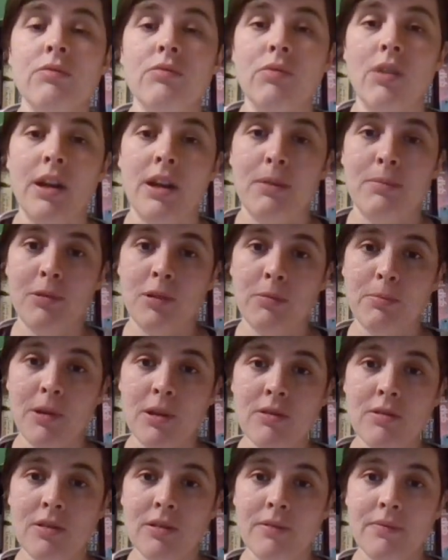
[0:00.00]
write a blog
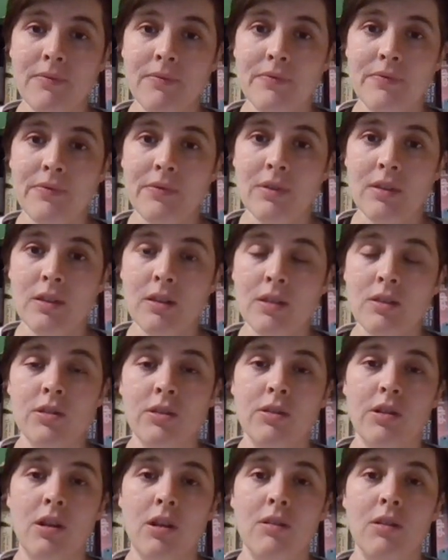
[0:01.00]
post
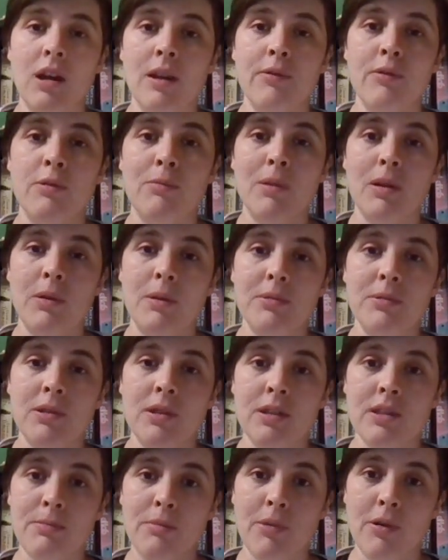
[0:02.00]
to go live on my
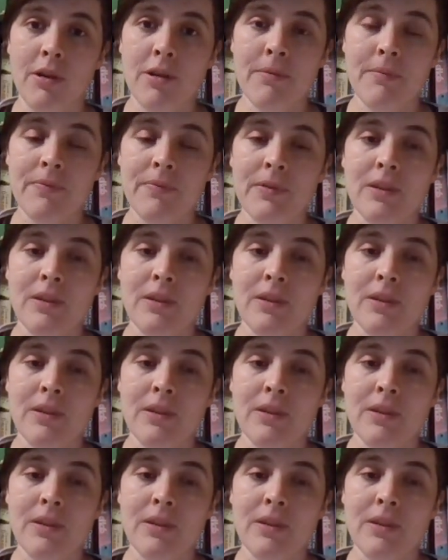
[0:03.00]
website tomorrow.